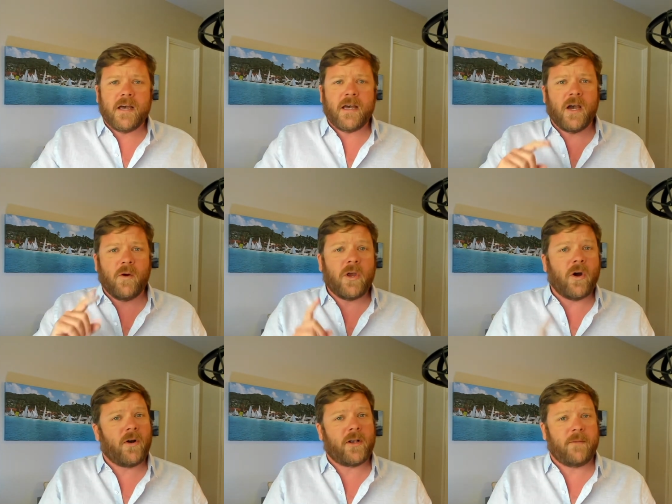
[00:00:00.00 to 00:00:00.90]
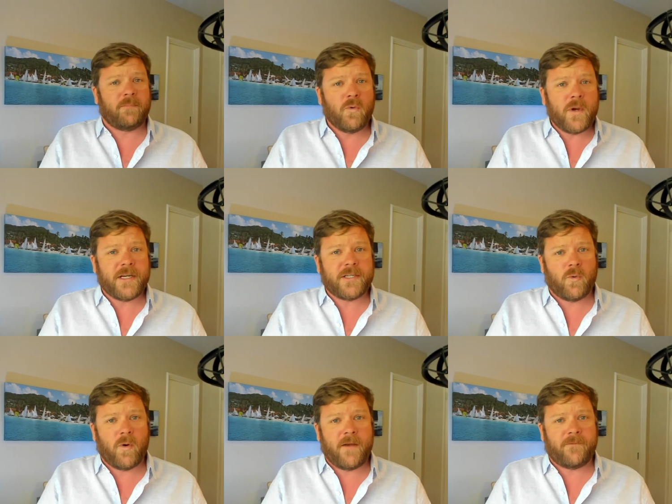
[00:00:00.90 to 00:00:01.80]
Uh, we are a couple weeks
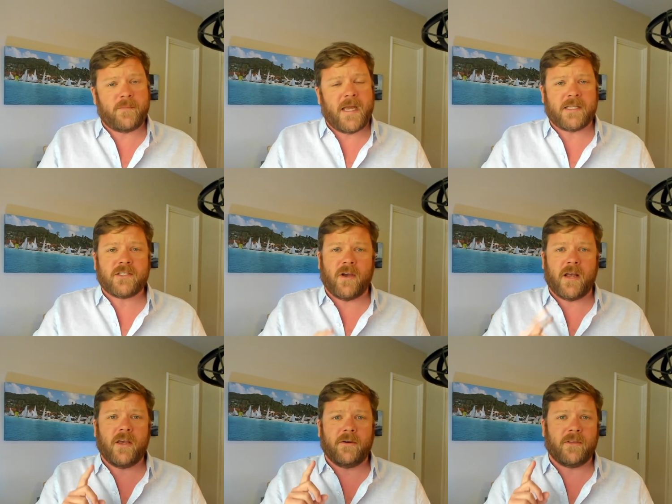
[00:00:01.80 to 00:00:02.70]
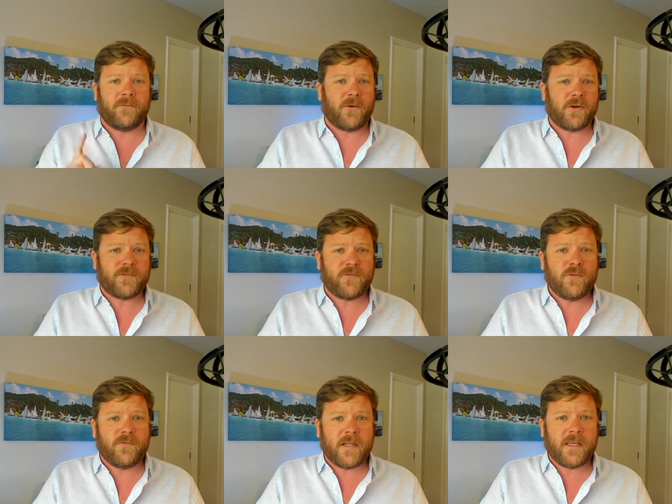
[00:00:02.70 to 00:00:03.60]
away from that. So I know in the first few
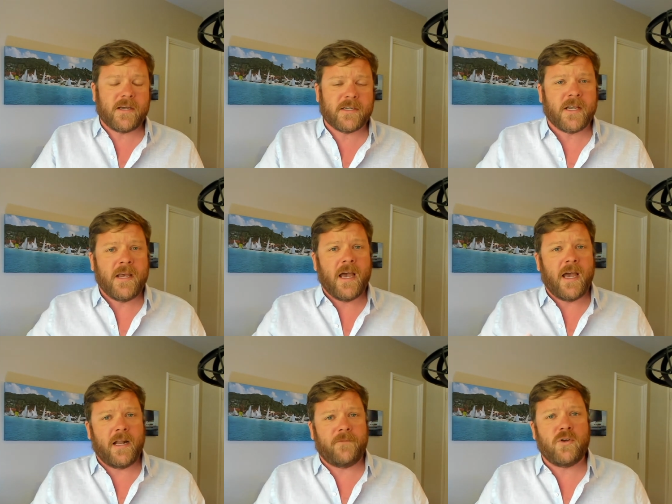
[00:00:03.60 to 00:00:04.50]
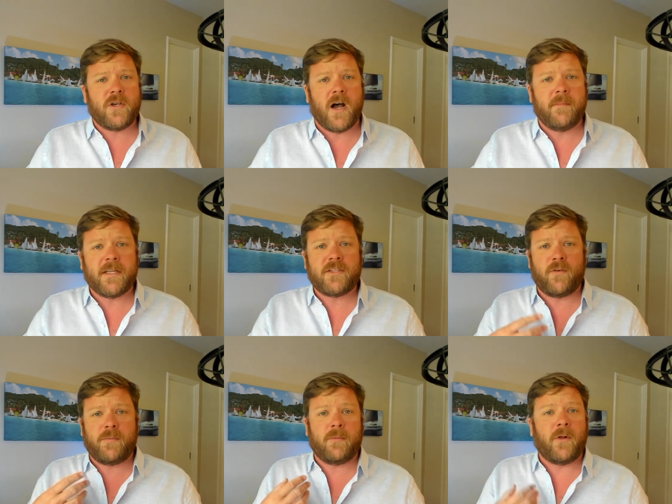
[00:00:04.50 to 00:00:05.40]
videos, I had a few comments for
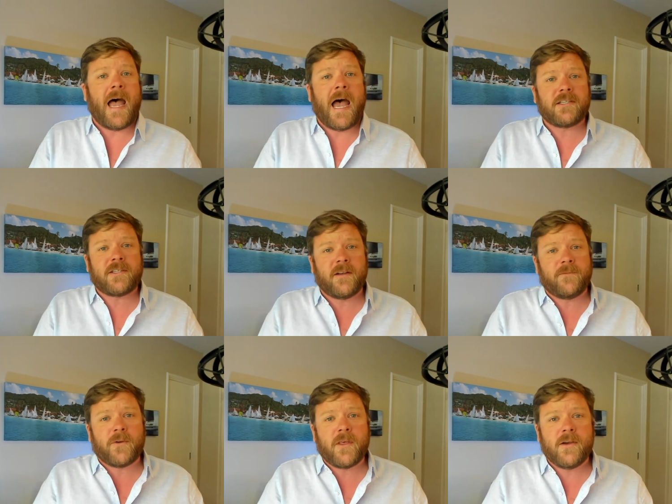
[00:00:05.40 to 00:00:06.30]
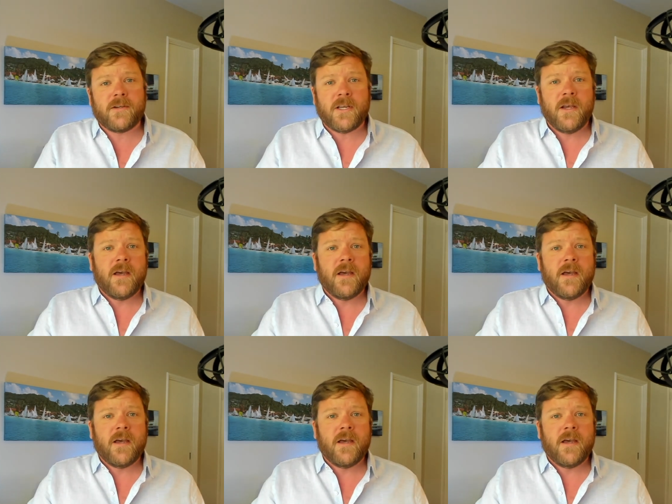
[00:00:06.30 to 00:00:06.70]
people asking for those.